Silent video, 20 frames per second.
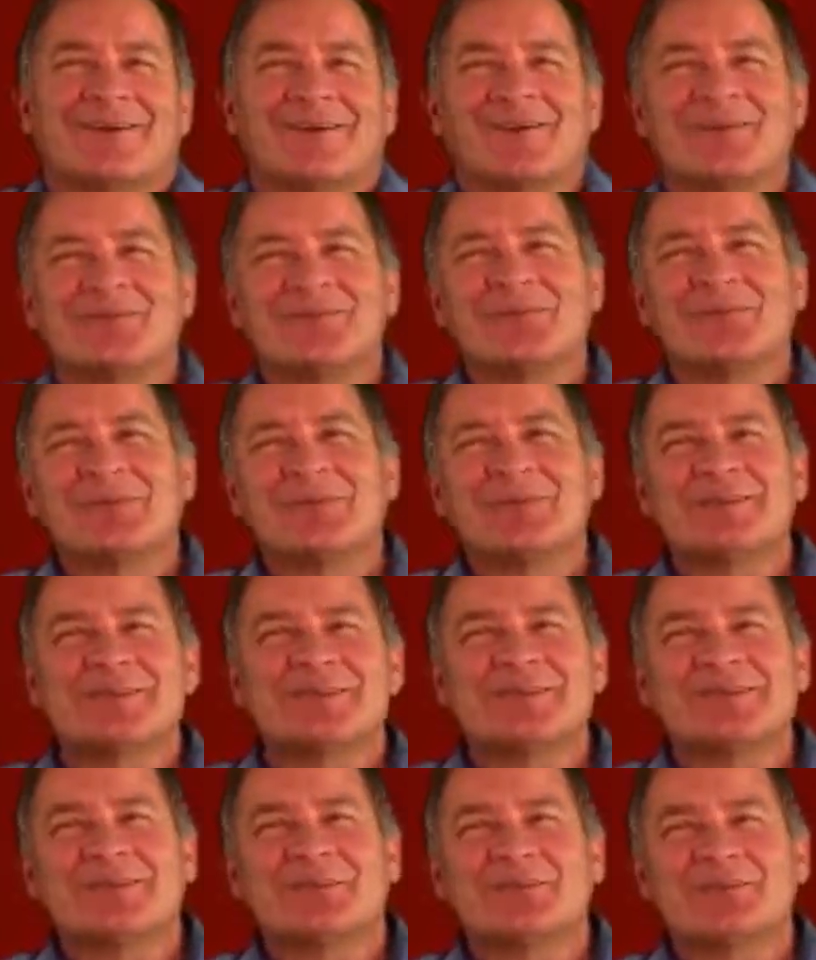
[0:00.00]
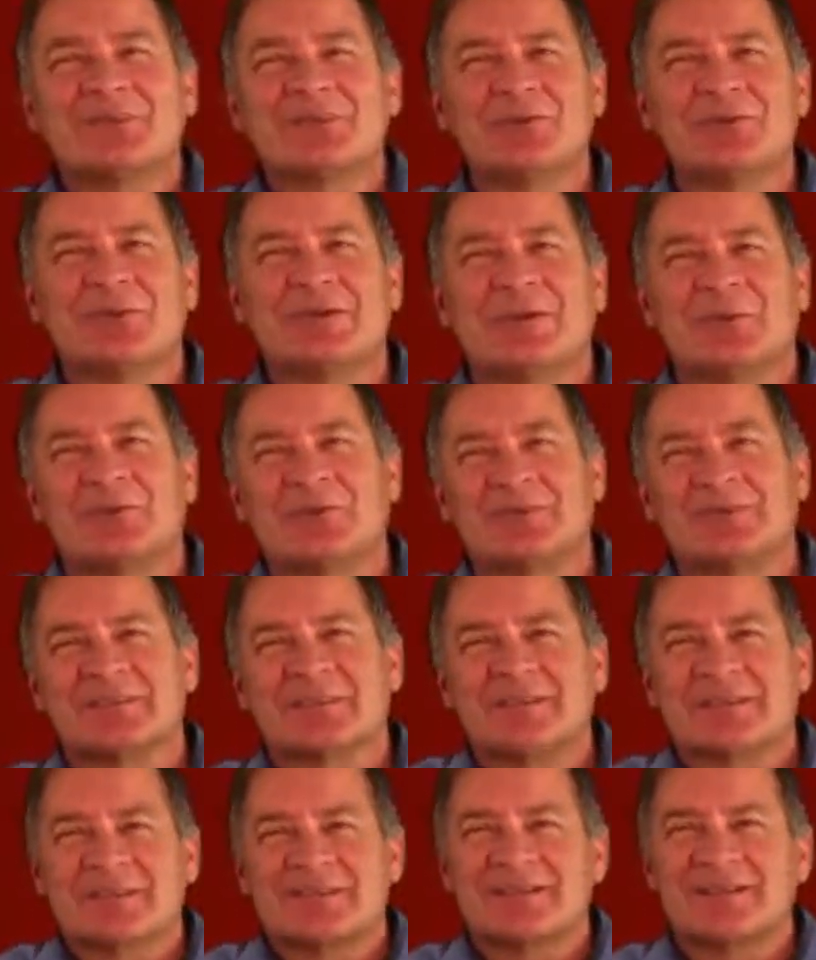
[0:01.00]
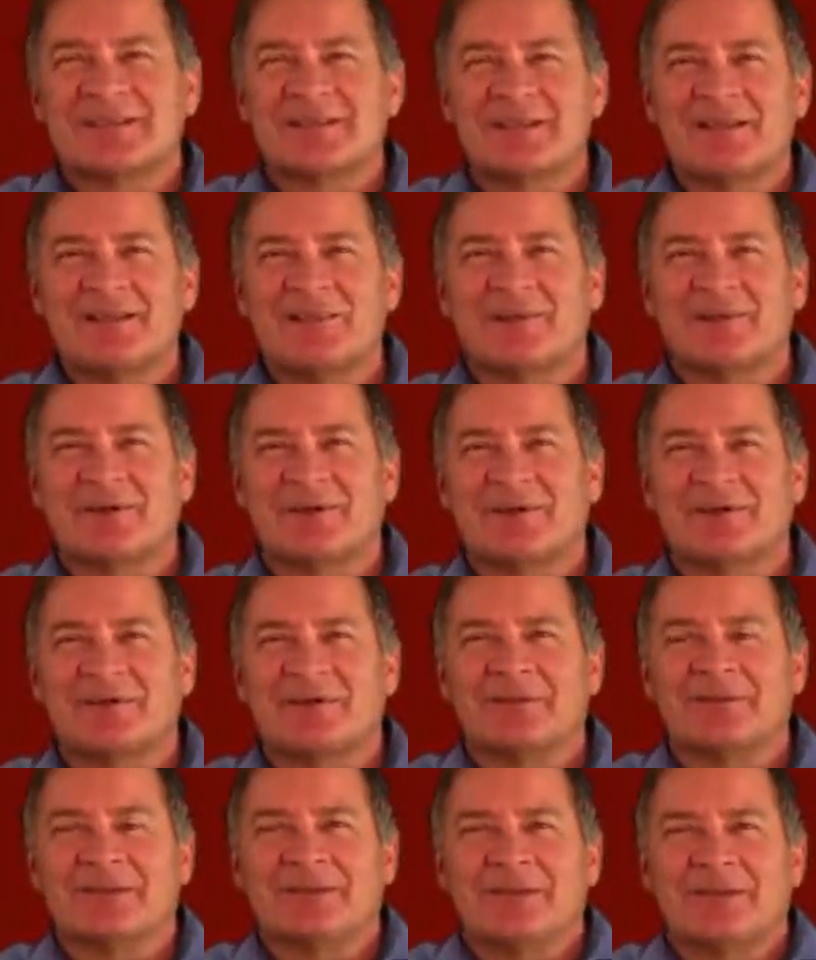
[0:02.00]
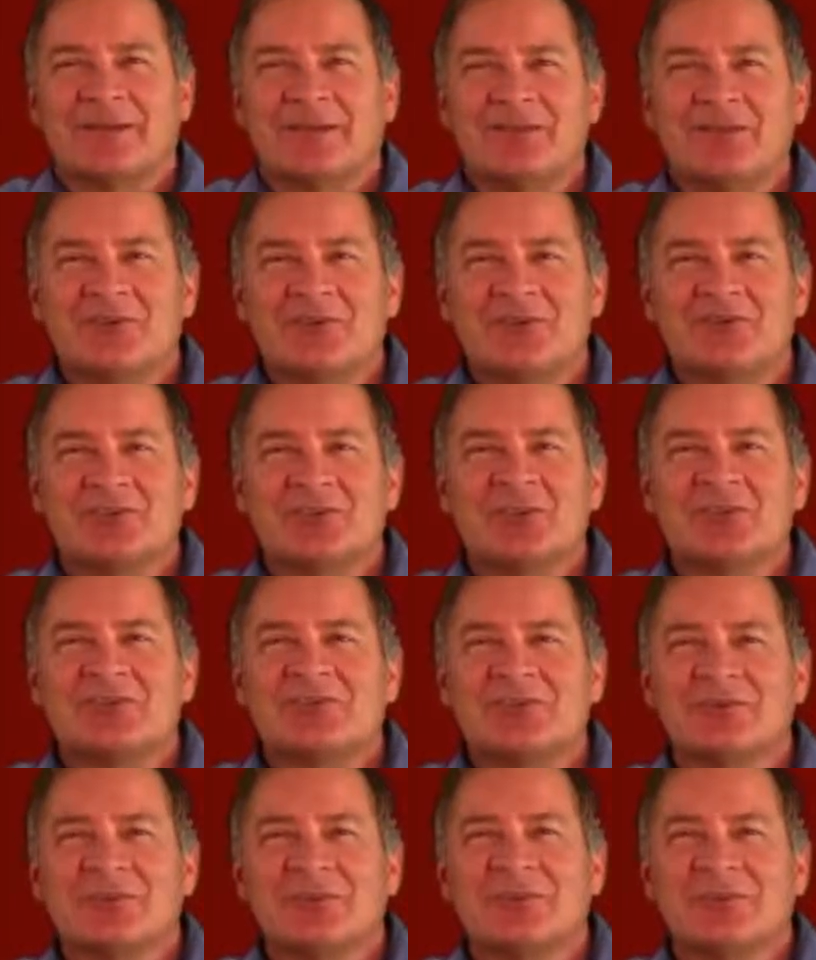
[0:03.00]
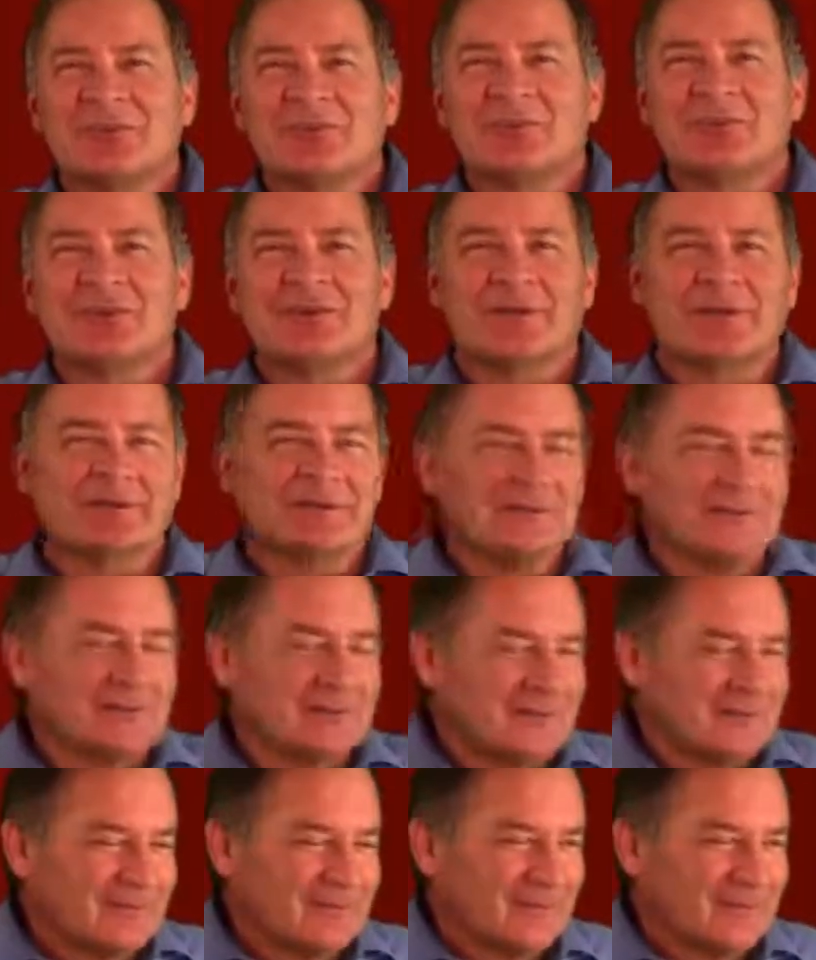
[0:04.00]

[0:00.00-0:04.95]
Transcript: Also, we can set up 2 cameras slightly apart, and you could change looking at one